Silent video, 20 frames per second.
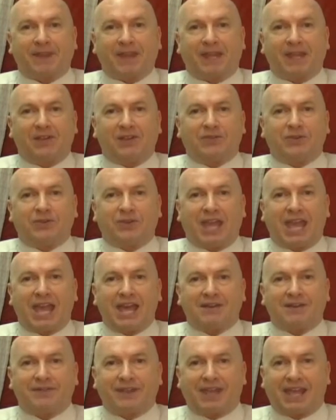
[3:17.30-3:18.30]
if you
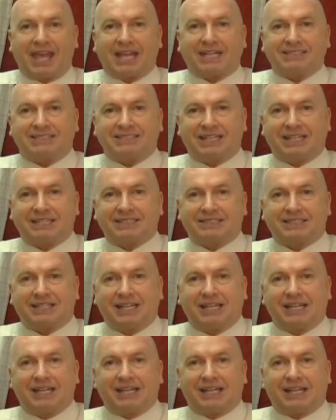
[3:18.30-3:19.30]
have excess,
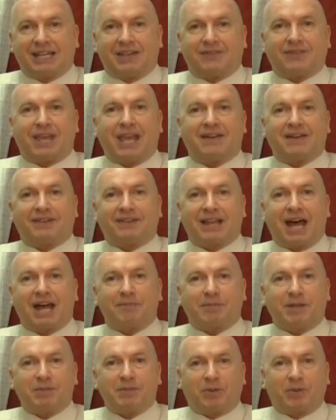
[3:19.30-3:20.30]
if you have a lot
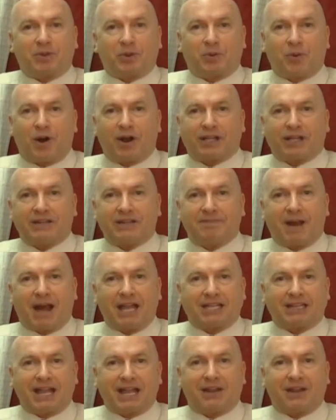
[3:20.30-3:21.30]
of people that are walking
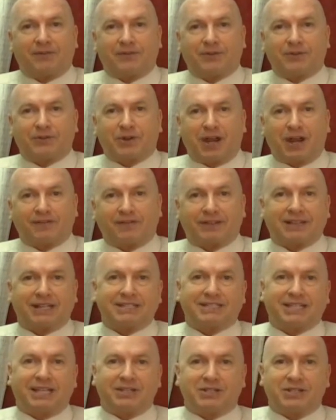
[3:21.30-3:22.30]
by, a lot of foot traffic,
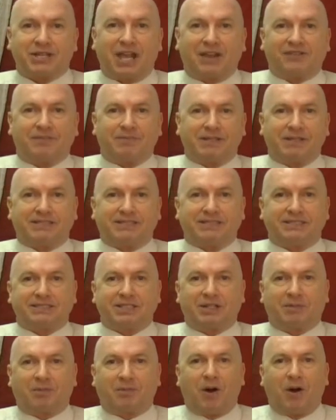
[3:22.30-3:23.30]
let's say that you have a business
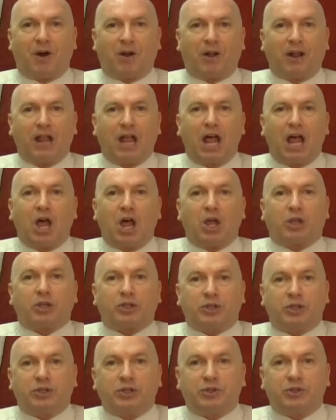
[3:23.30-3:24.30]
in a mall,
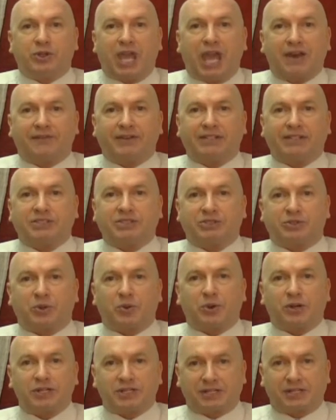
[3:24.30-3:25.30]
could you have a
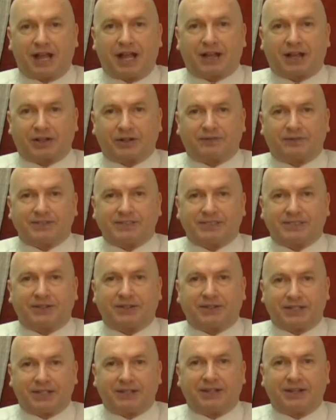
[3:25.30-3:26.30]
storage locker
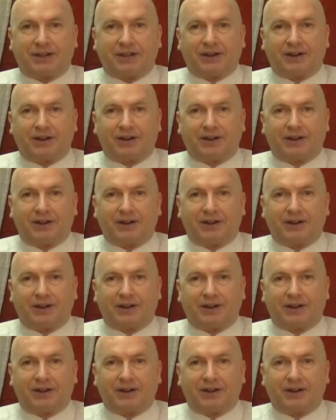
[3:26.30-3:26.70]
facility there?